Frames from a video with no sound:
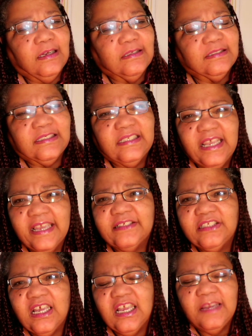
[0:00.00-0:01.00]

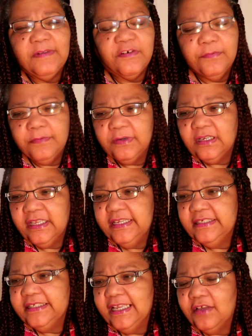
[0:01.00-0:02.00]
snack time. I remember
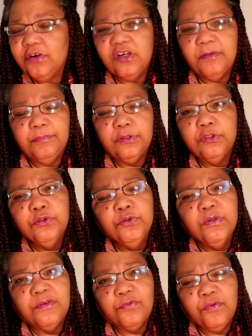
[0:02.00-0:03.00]
laying down on a
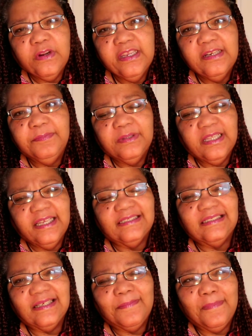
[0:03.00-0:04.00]
blue and red
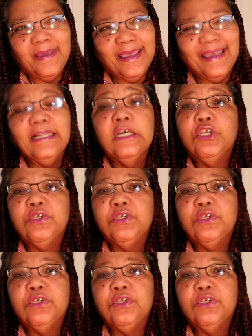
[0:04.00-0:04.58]
plastic mat.